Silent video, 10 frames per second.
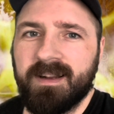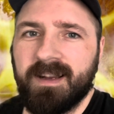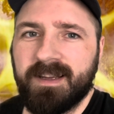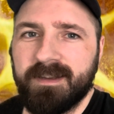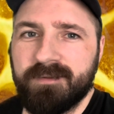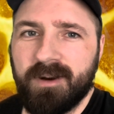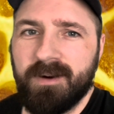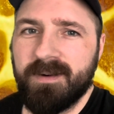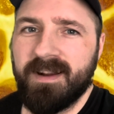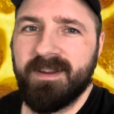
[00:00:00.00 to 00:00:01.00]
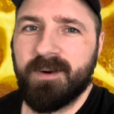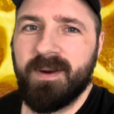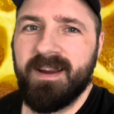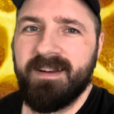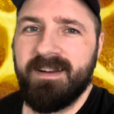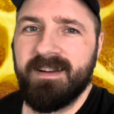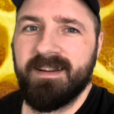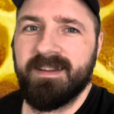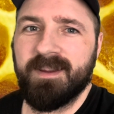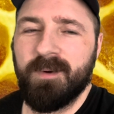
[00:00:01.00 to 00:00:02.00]
Like the drone and the queen,
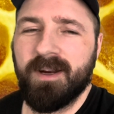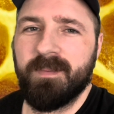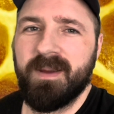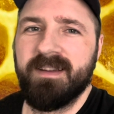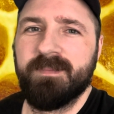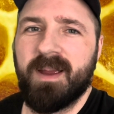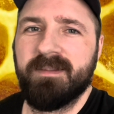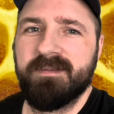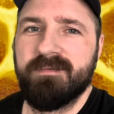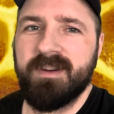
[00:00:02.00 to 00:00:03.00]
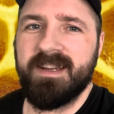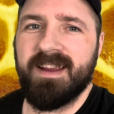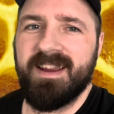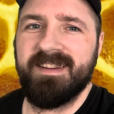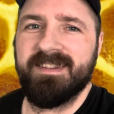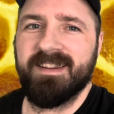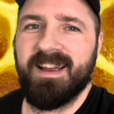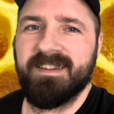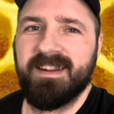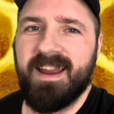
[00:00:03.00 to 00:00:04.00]
the worker bee spends 3 days
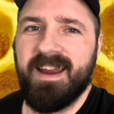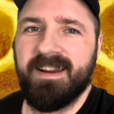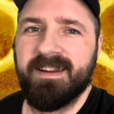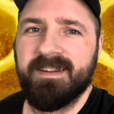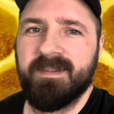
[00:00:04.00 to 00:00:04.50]
as an egg.